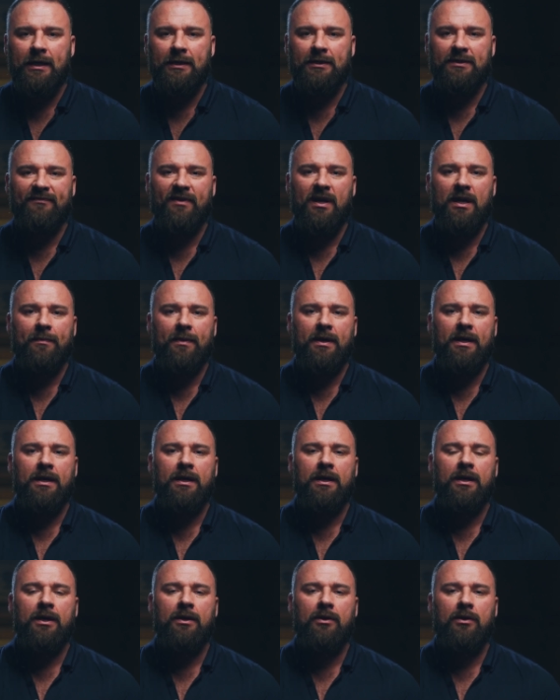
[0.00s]

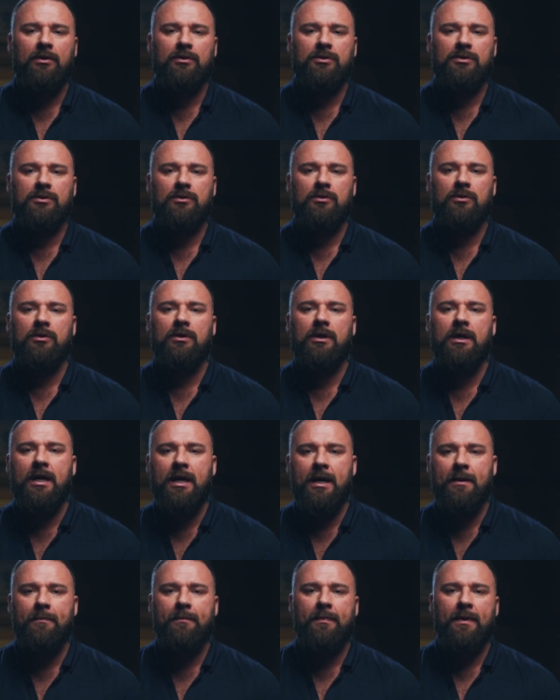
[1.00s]
developer, and also
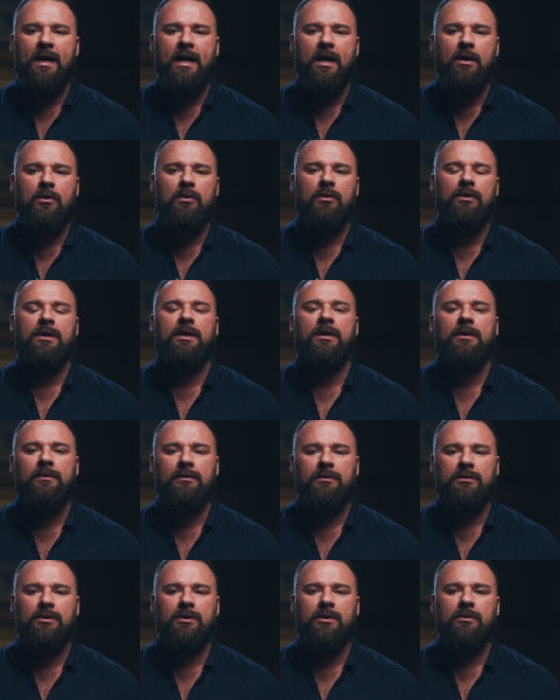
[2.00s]
a bar owner
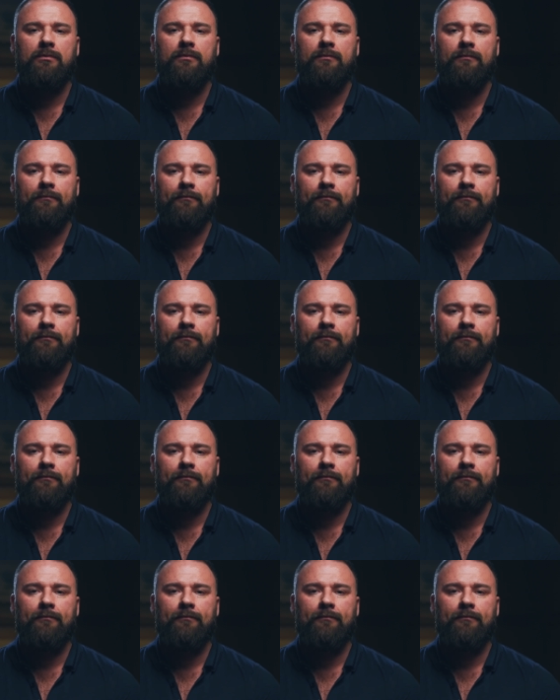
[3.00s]
too.